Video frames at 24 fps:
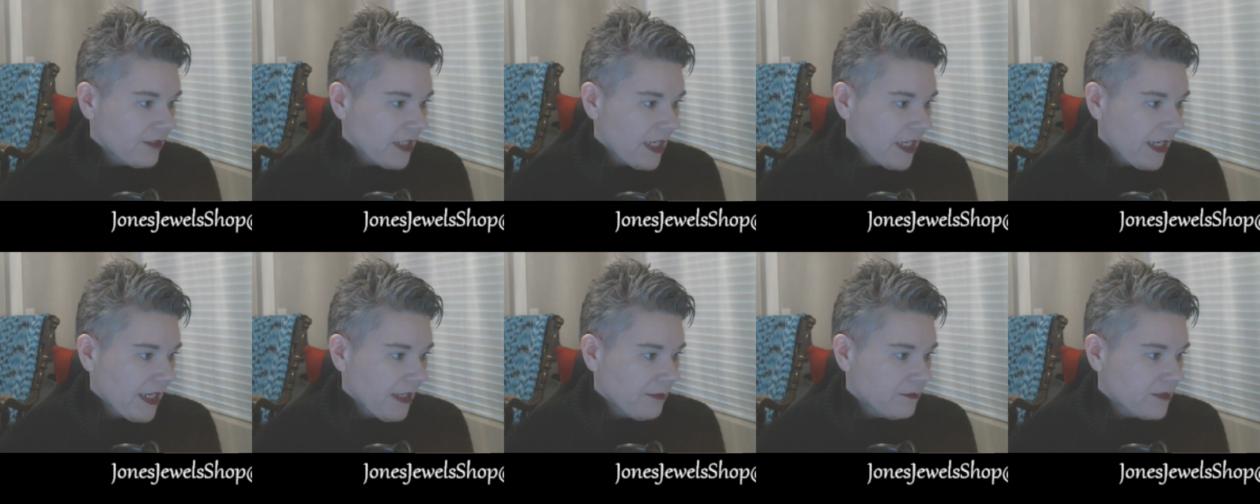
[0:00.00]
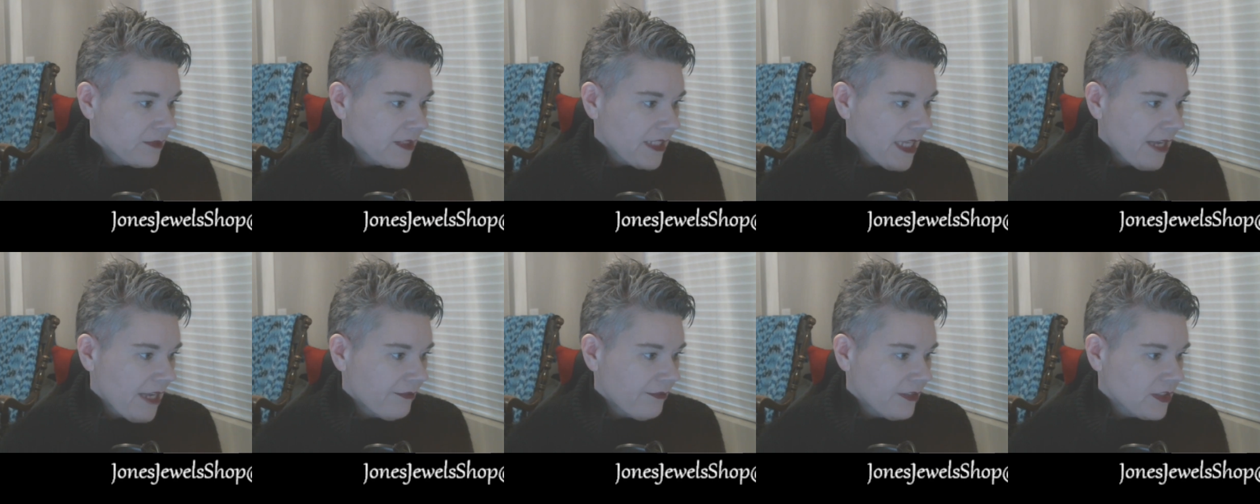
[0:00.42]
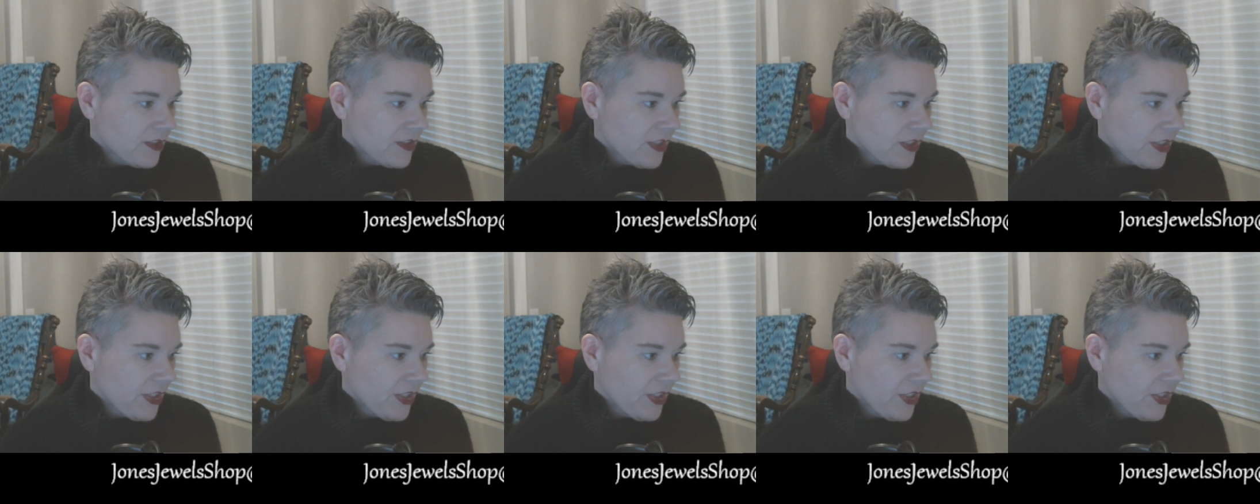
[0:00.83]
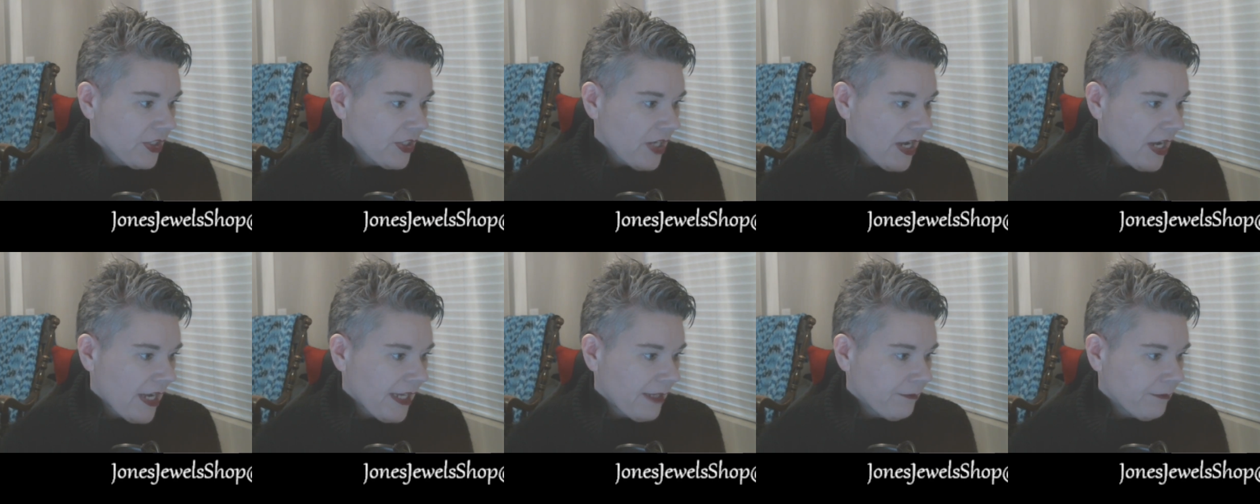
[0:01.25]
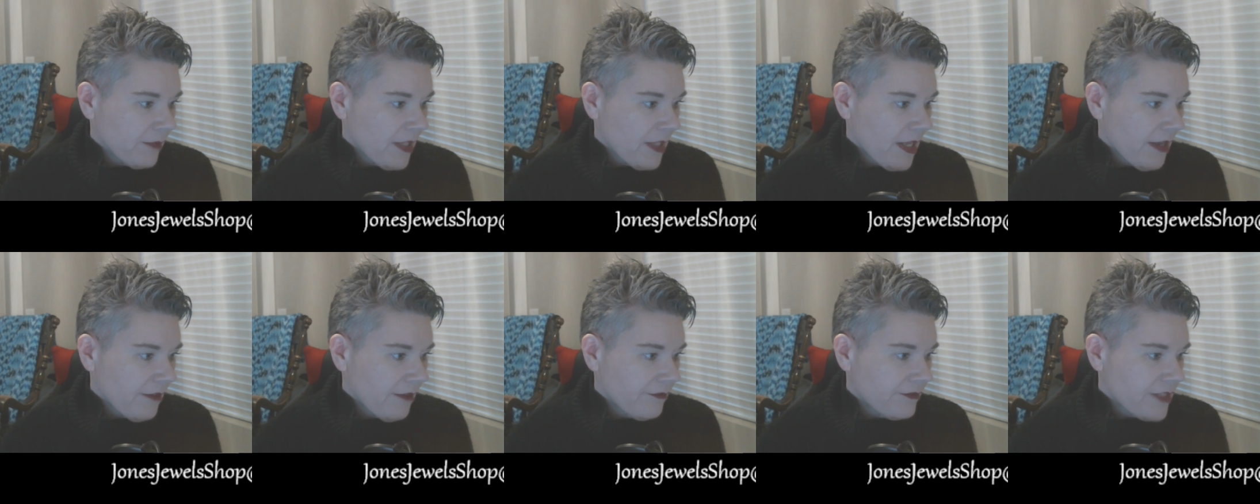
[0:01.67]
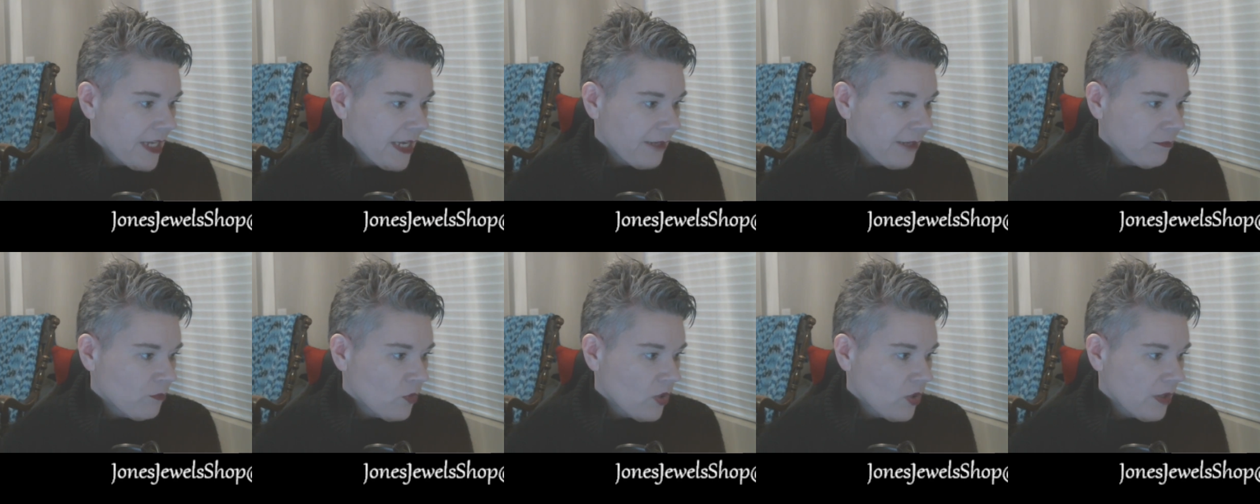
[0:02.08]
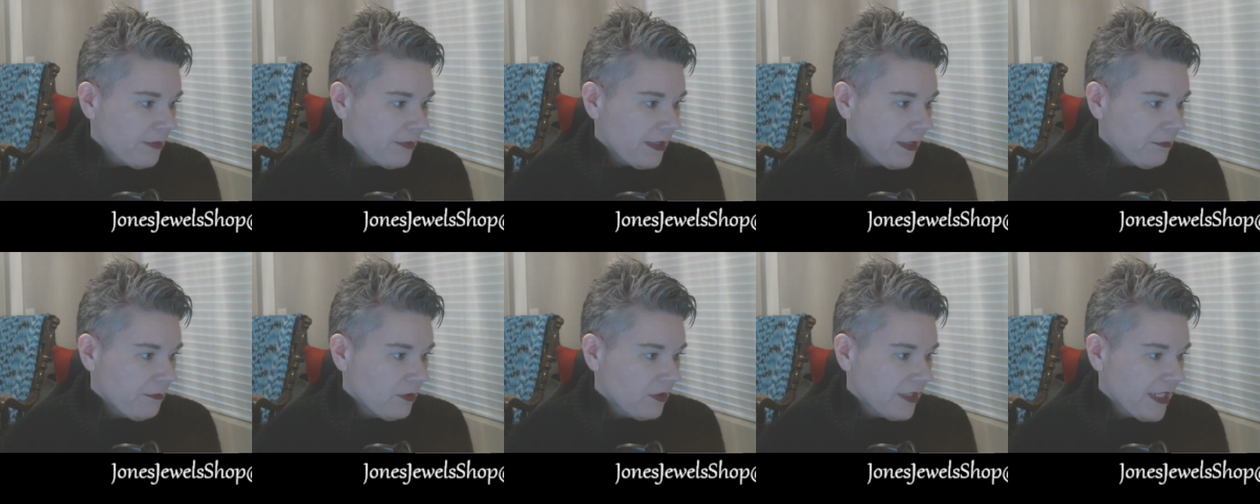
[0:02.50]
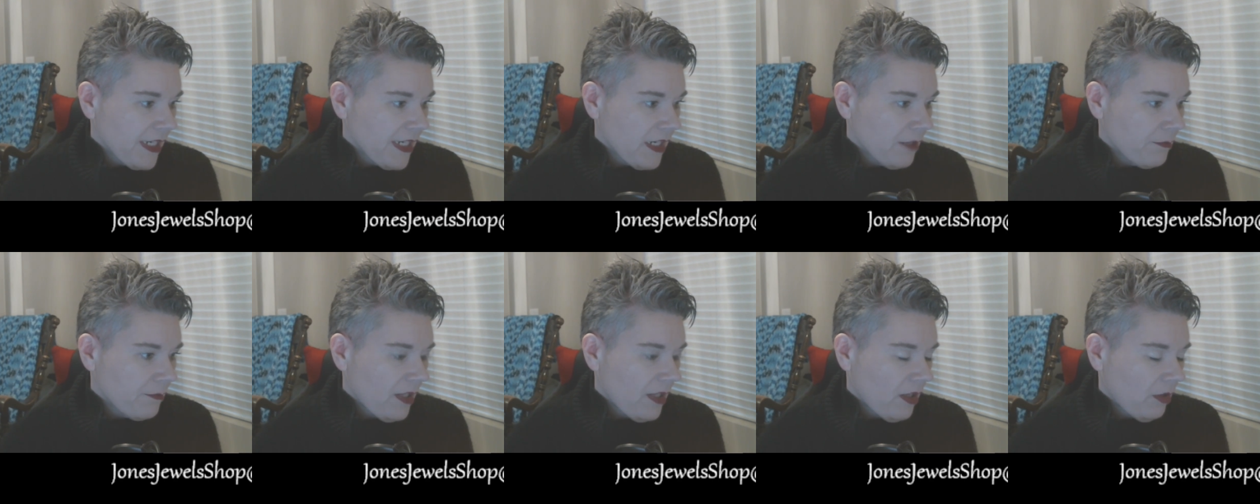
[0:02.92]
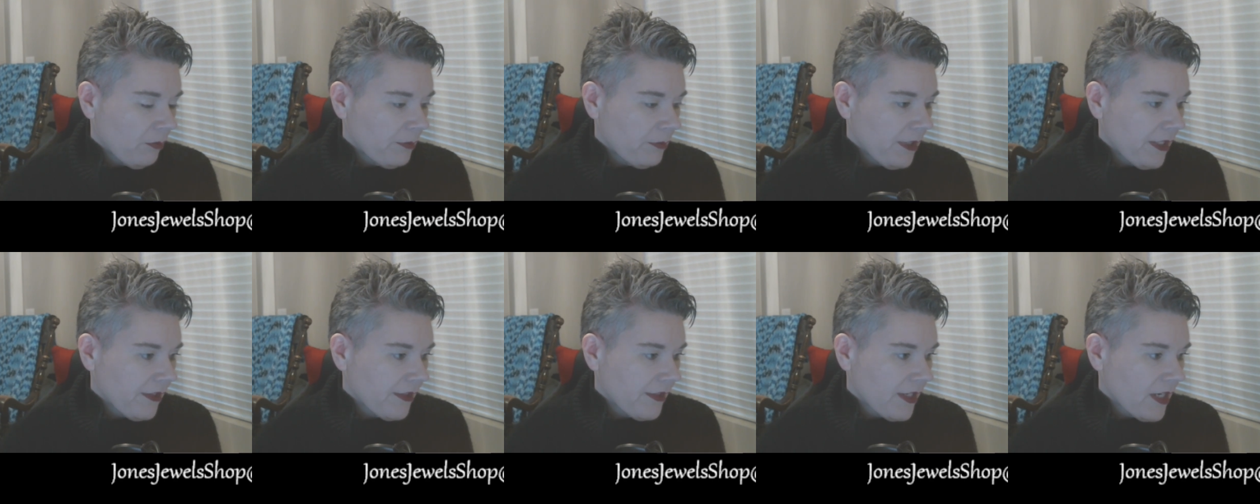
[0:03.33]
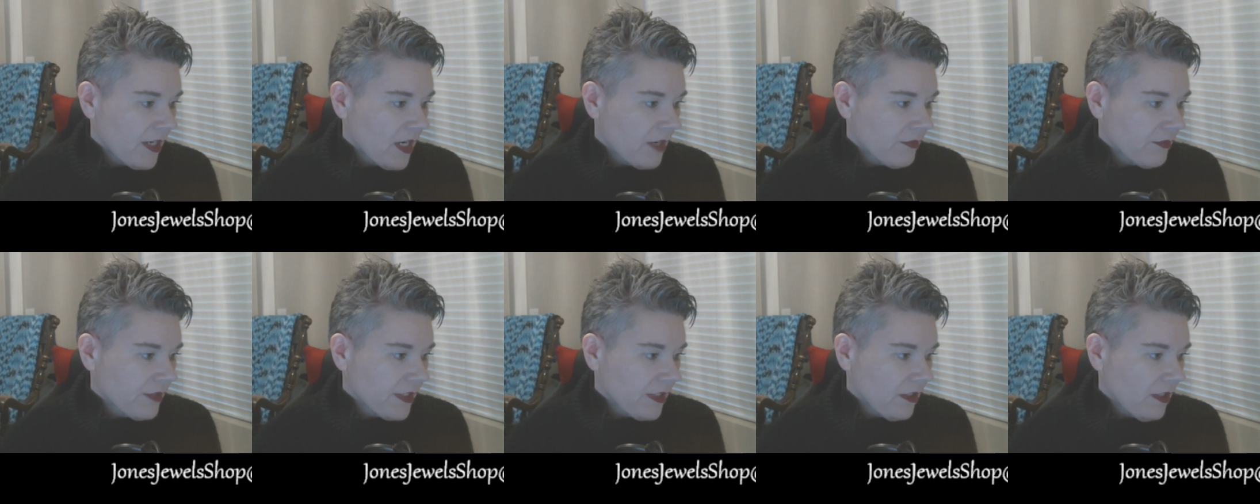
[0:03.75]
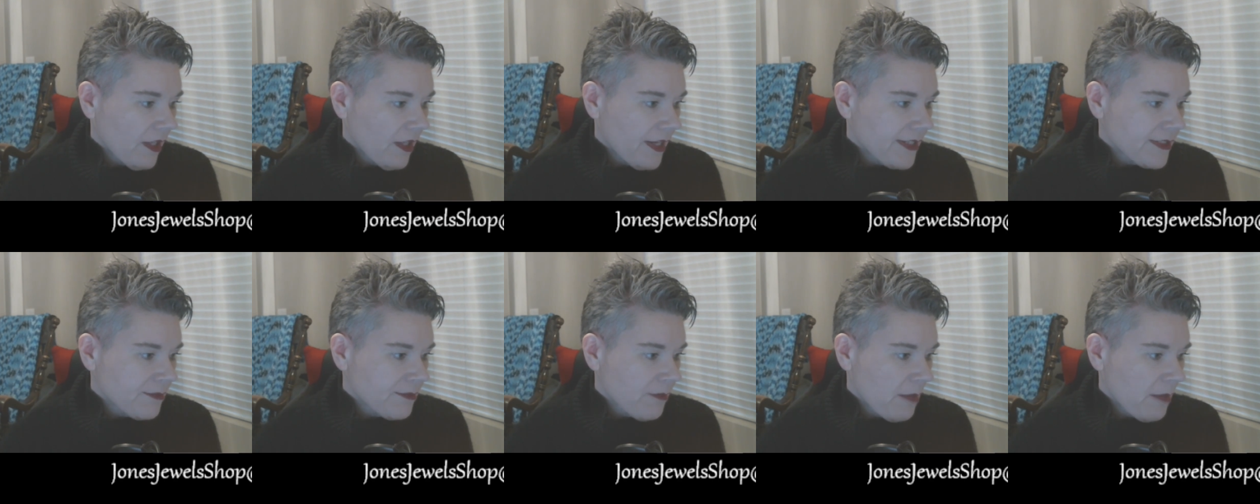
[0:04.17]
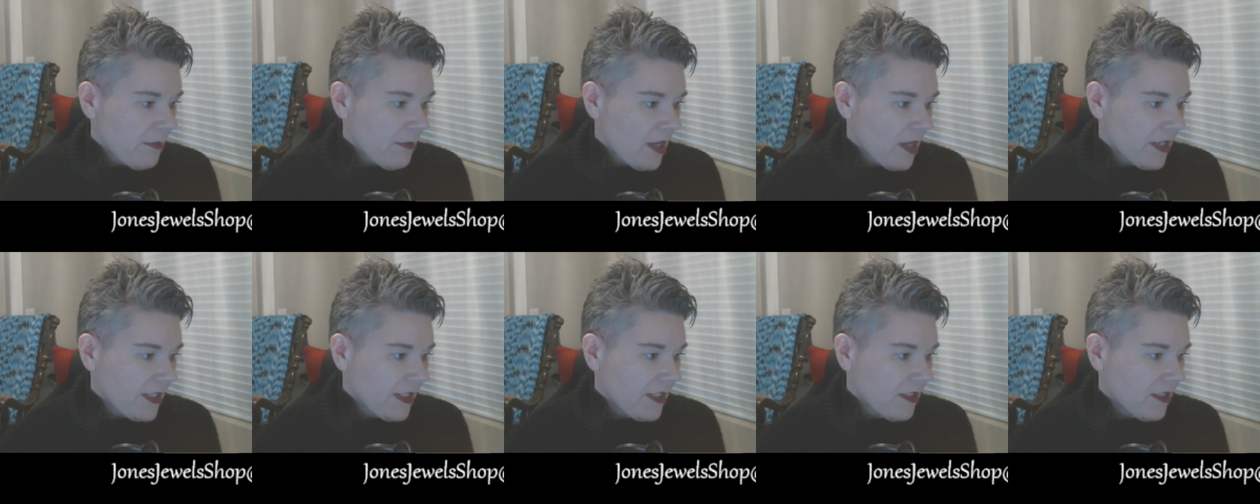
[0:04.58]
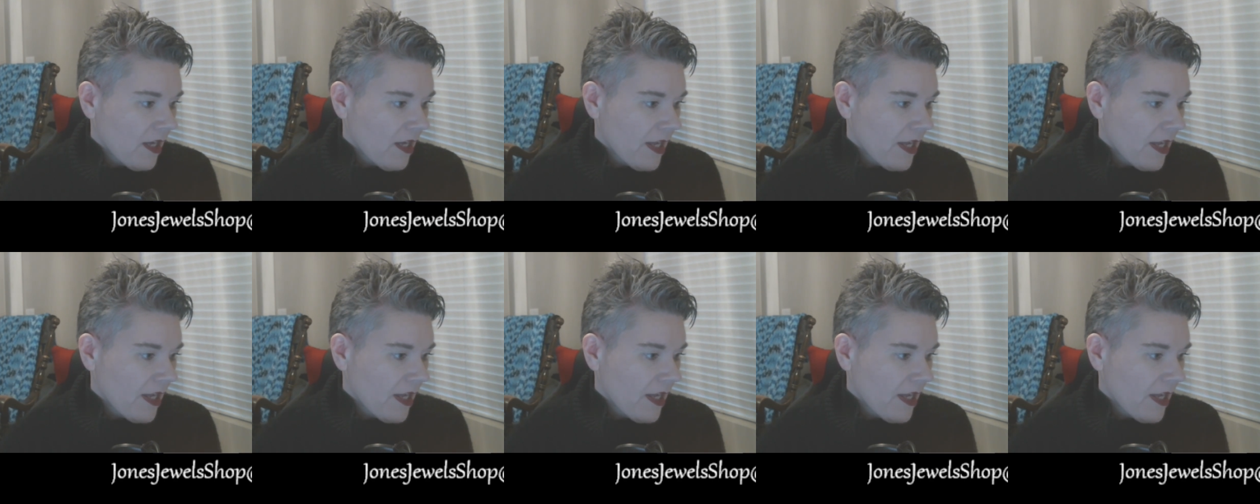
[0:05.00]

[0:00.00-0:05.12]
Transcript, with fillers: I am safe and secure. I am loved, and more people care about me than I realize. My body and